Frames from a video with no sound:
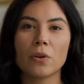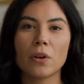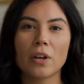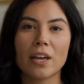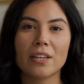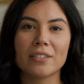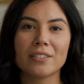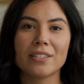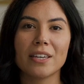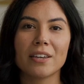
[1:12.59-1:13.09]
or
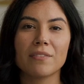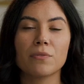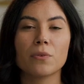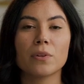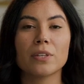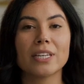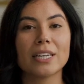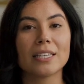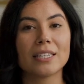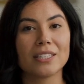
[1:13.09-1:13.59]
unsafe
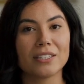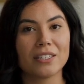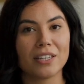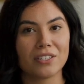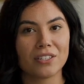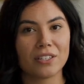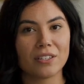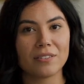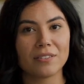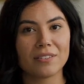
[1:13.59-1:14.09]
working
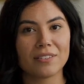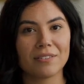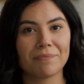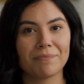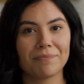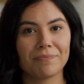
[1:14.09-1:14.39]
conditions.